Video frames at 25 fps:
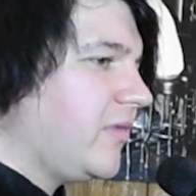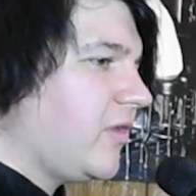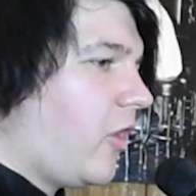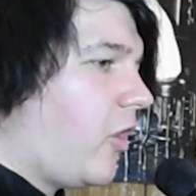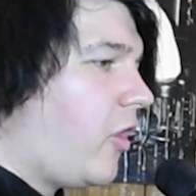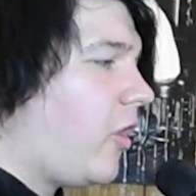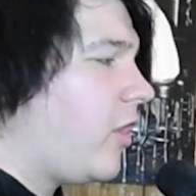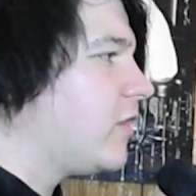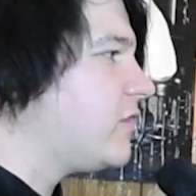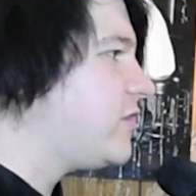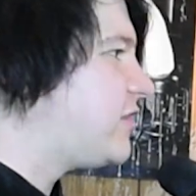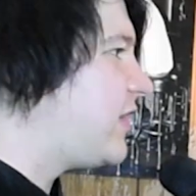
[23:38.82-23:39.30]

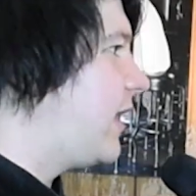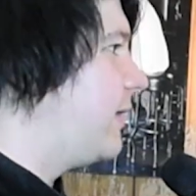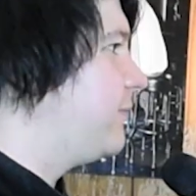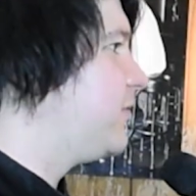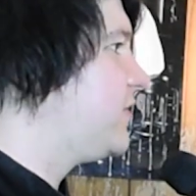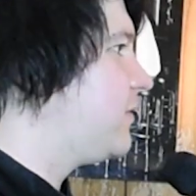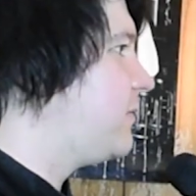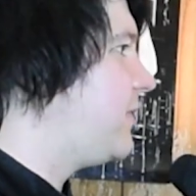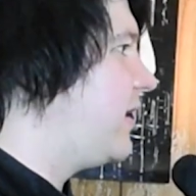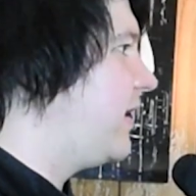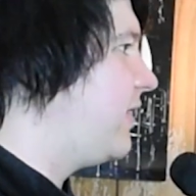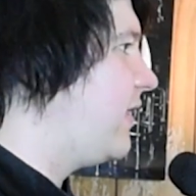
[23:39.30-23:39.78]
hard
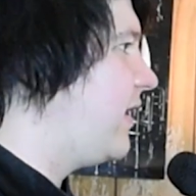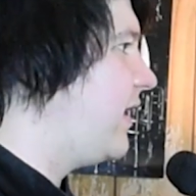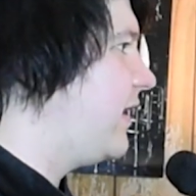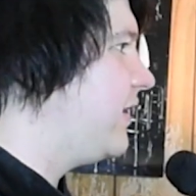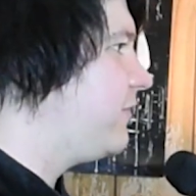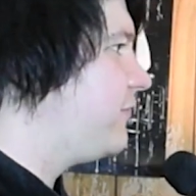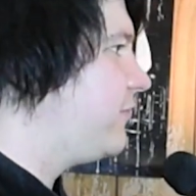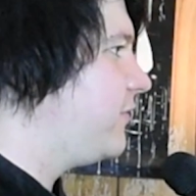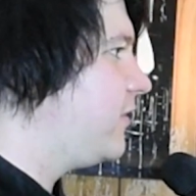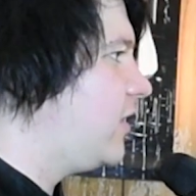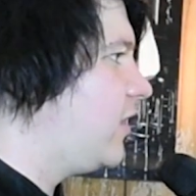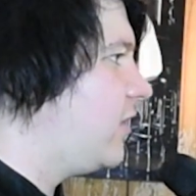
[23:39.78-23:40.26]
times in my
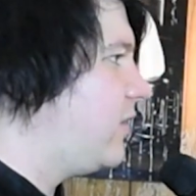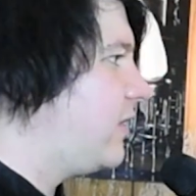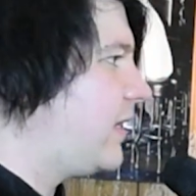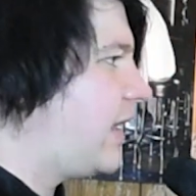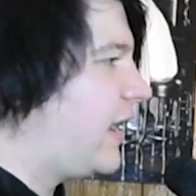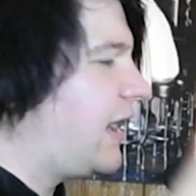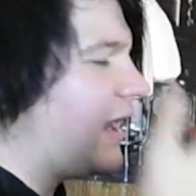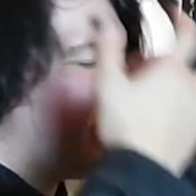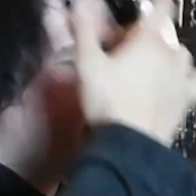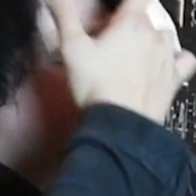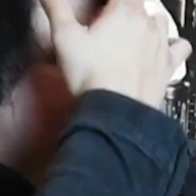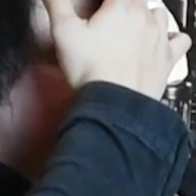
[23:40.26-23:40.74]
life, you know. And
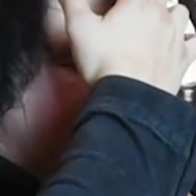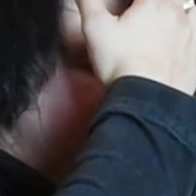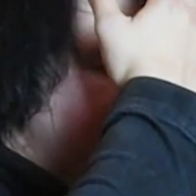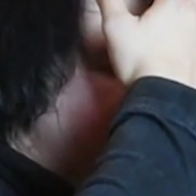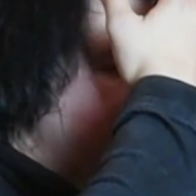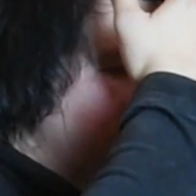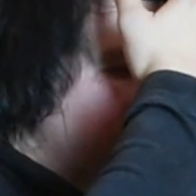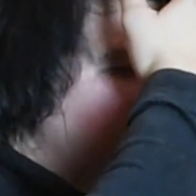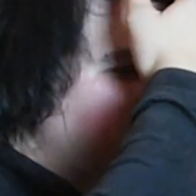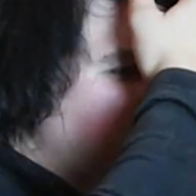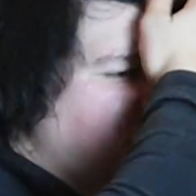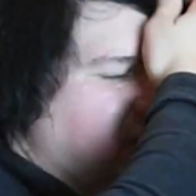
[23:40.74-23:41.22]
I
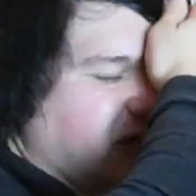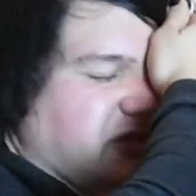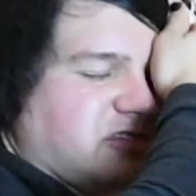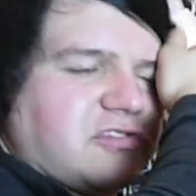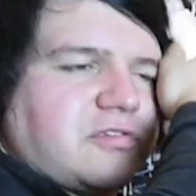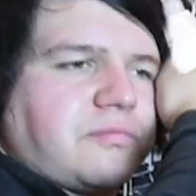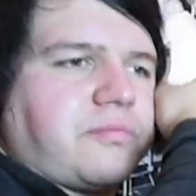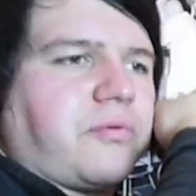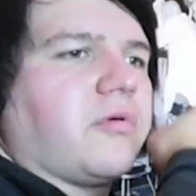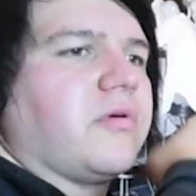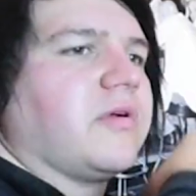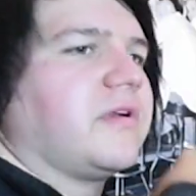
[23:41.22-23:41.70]
have such a
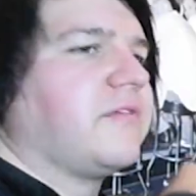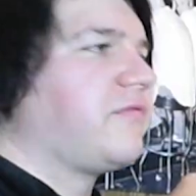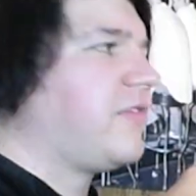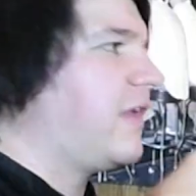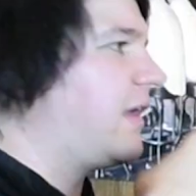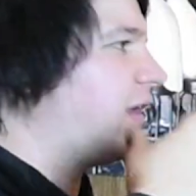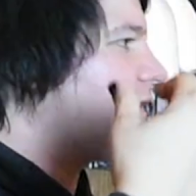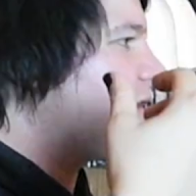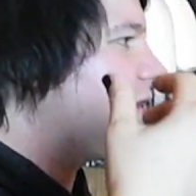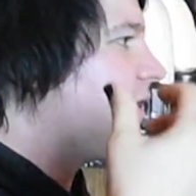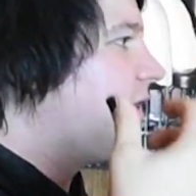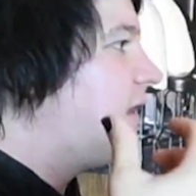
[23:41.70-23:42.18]
supportive
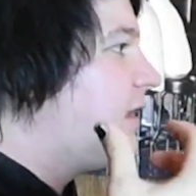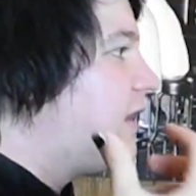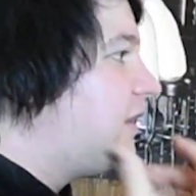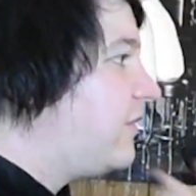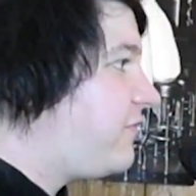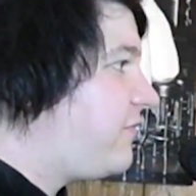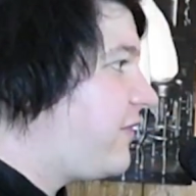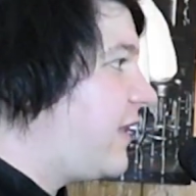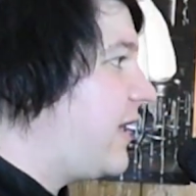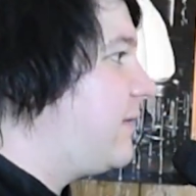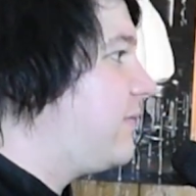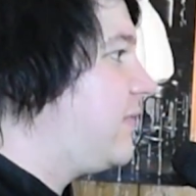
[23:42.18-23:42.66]
like
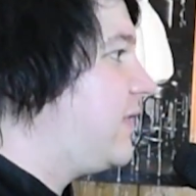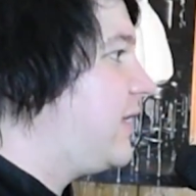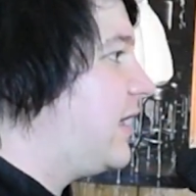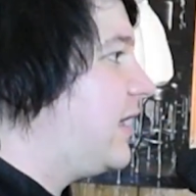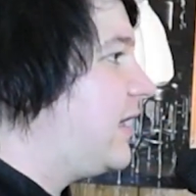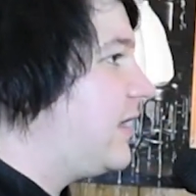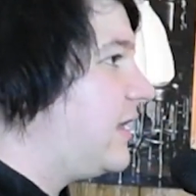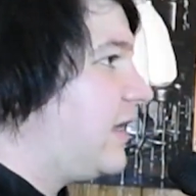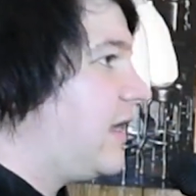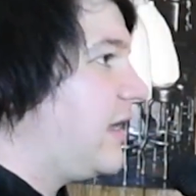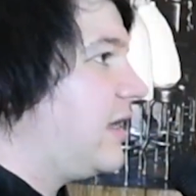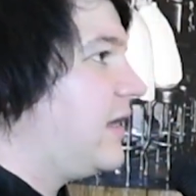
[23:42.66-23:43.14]

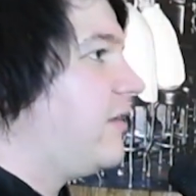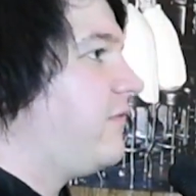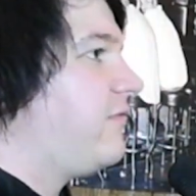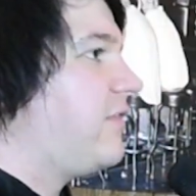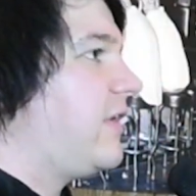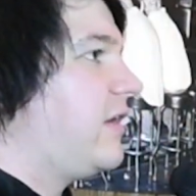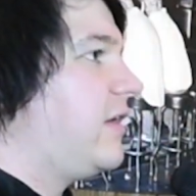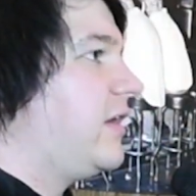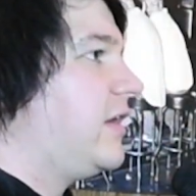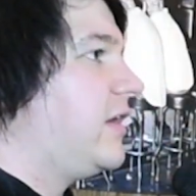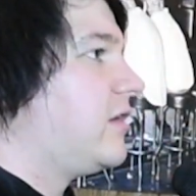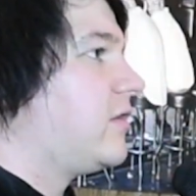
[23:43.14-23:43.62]
family and a
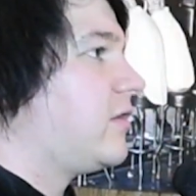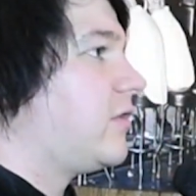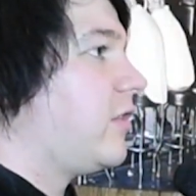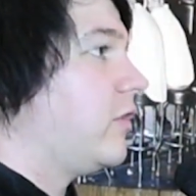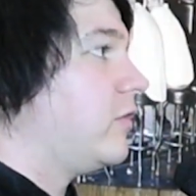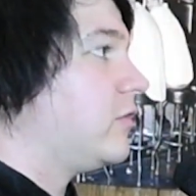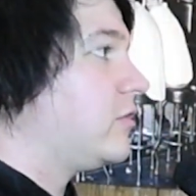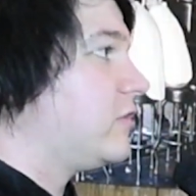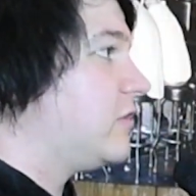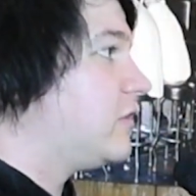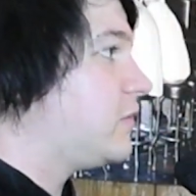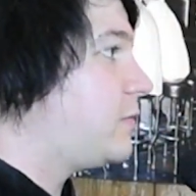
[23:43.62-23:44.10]
very
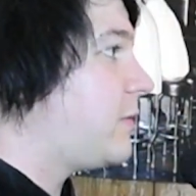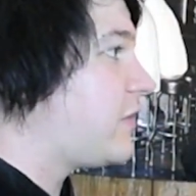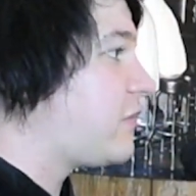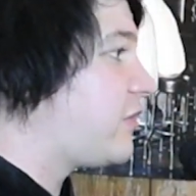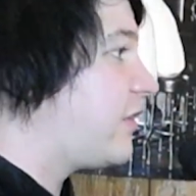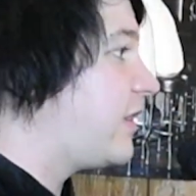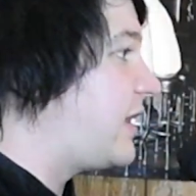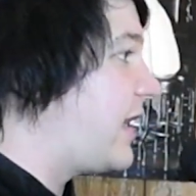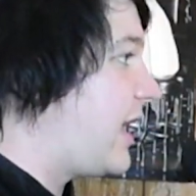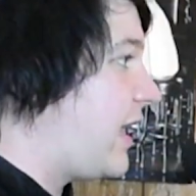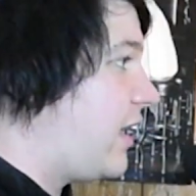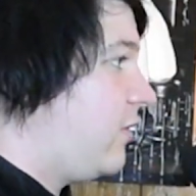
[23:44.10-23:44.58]
close,
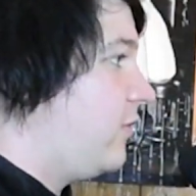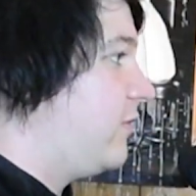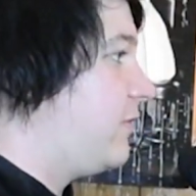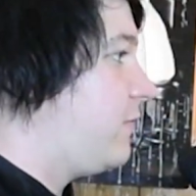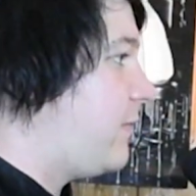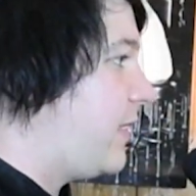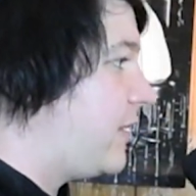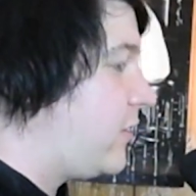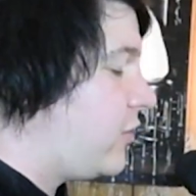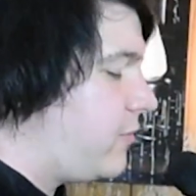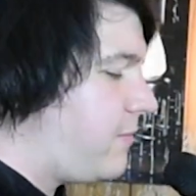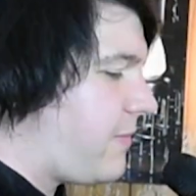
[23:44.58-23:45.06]
especially now
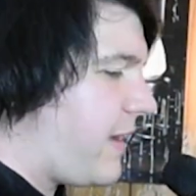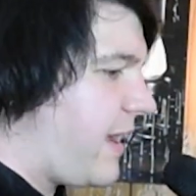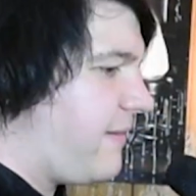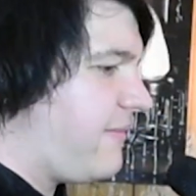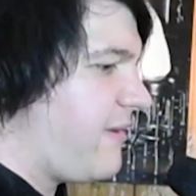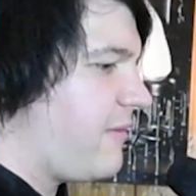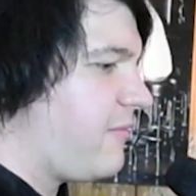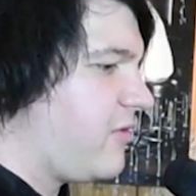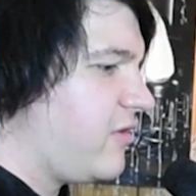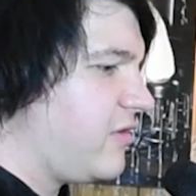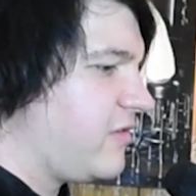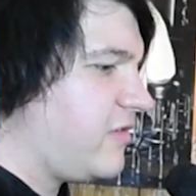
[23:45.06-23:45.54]
with my new band
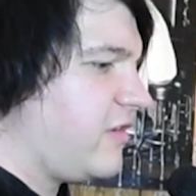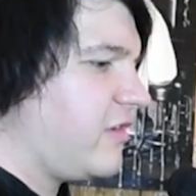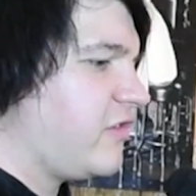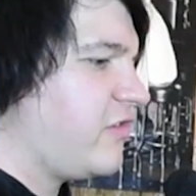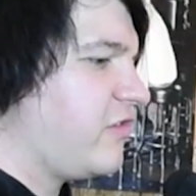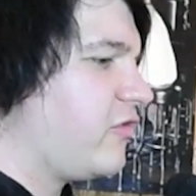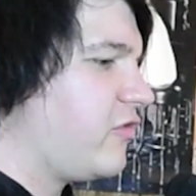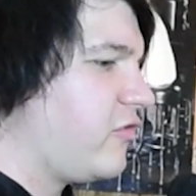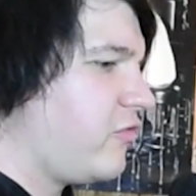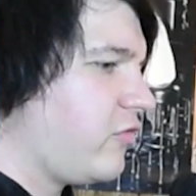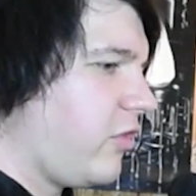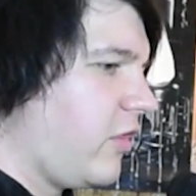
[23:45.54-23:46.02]
members,
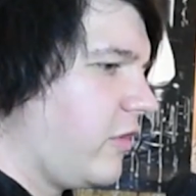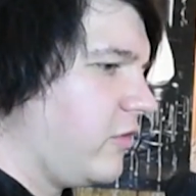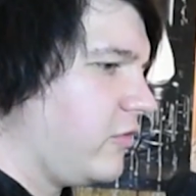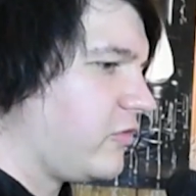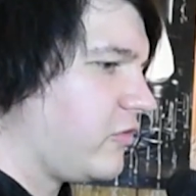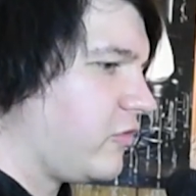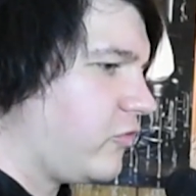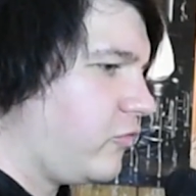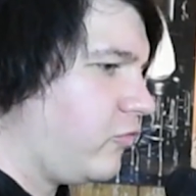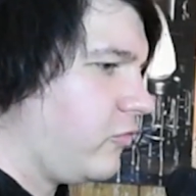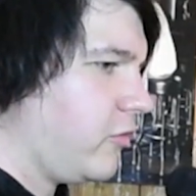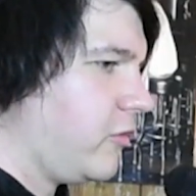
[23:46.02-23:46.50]
such a
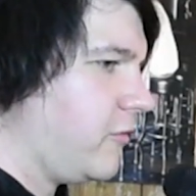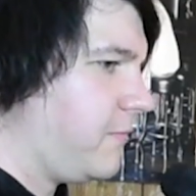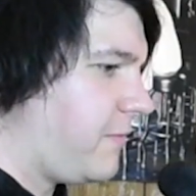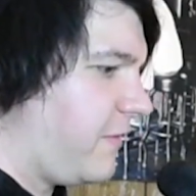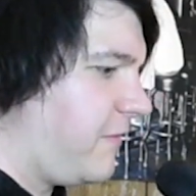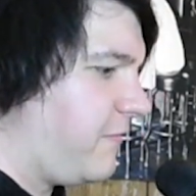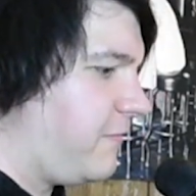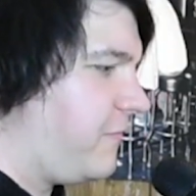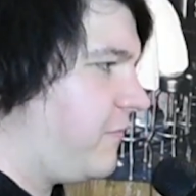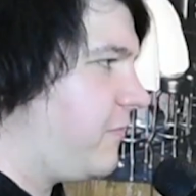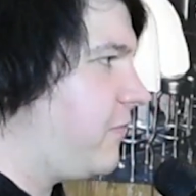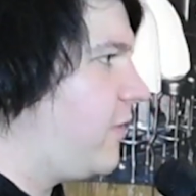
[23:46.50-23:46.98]
close group
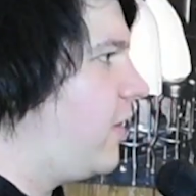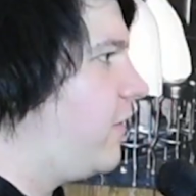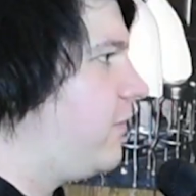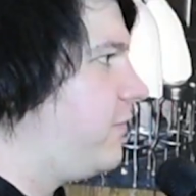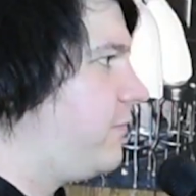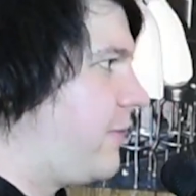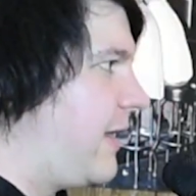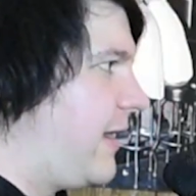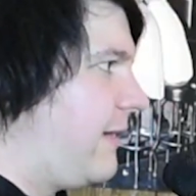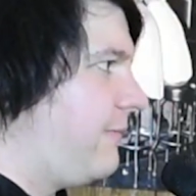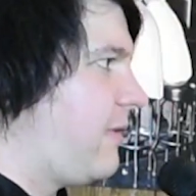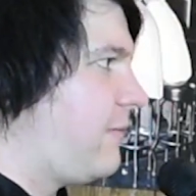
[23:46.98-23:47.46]

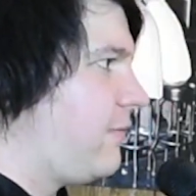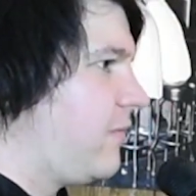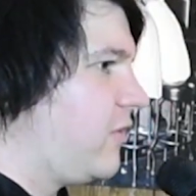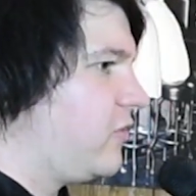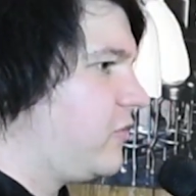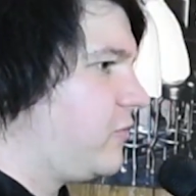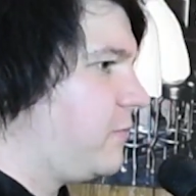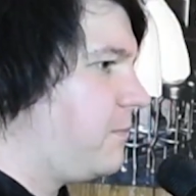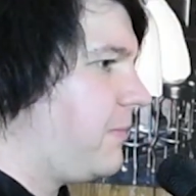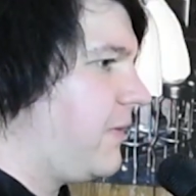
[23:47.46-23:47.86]
of band members.